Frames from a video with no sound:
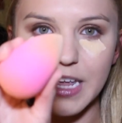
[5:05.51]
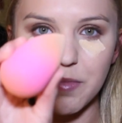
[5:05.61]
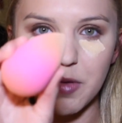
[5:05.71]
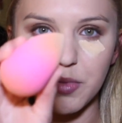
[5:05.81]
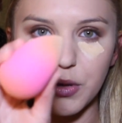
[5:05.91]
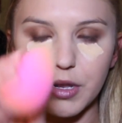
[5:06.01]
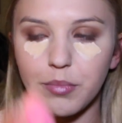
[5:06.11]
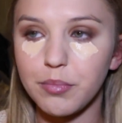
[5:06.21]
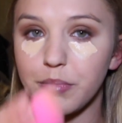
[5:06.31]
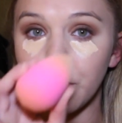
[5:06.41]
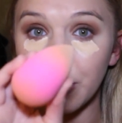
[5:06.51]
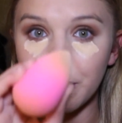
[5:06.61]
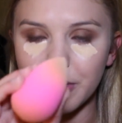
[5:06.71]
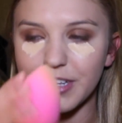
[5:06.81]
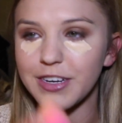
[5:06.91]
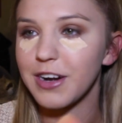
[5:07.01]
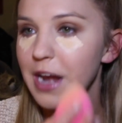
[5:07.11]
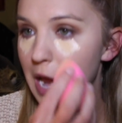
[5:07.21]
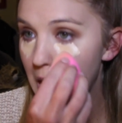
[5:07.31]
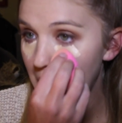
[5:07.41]
Take my beauty blender
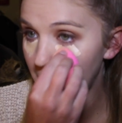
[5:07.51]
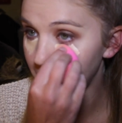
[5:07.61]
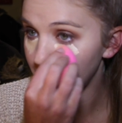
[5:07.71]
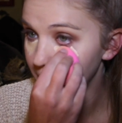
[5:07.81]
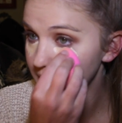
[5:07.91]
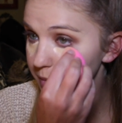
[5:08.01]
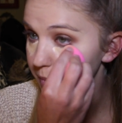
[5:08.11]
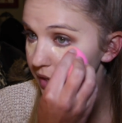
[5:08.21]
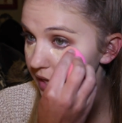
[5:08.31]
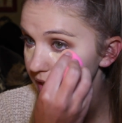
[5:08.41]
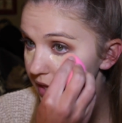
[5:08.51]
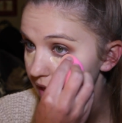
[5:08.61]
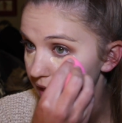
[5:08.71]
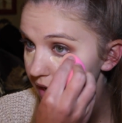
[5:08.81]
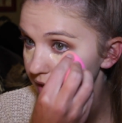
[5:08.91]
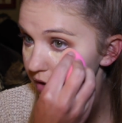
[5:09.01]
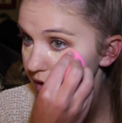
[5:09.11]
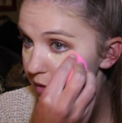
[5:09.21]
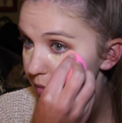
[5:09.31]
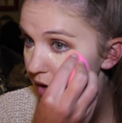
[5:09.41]
and I'm going to blend that
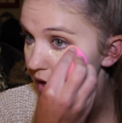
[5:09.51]
underneath my